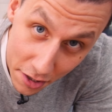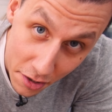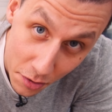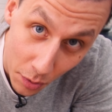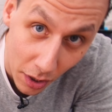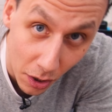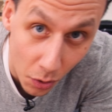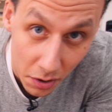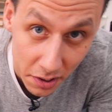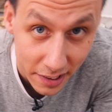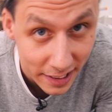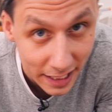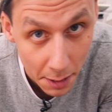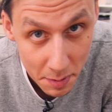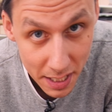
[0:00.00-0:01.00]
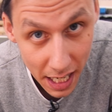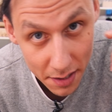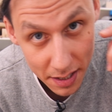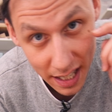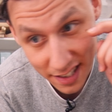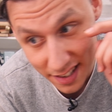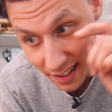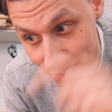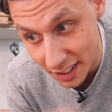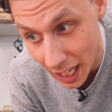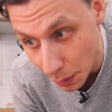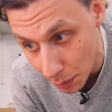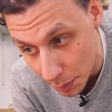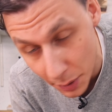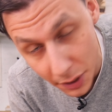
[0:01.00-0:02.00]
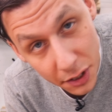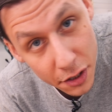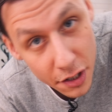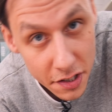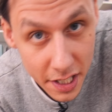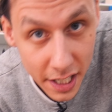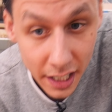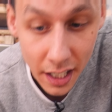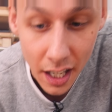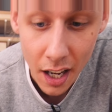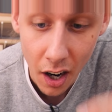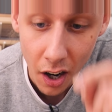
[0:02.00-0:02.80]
just drill holes the same size as the dowel I'm gonna be using